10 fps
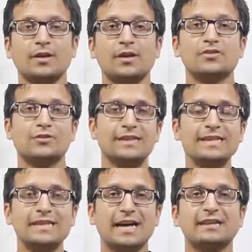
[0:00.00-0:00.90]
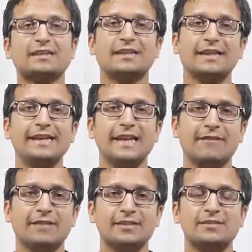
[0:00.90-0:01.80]
So these are the three
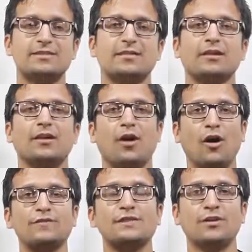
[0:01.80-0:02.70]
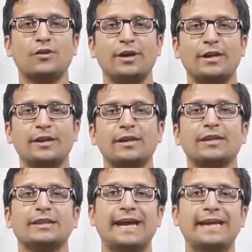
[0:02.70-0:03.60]
levels of security
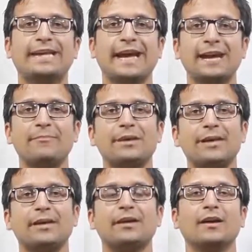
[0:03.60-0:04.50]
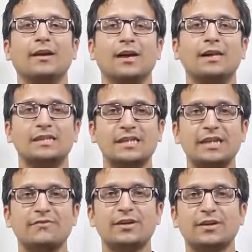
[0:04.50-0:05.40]
that can be
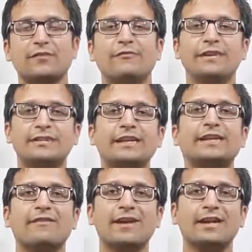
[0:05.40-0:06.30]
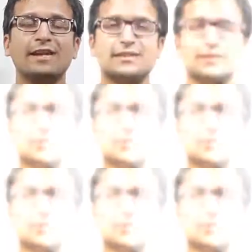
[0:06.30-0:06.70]
achieved with data validation.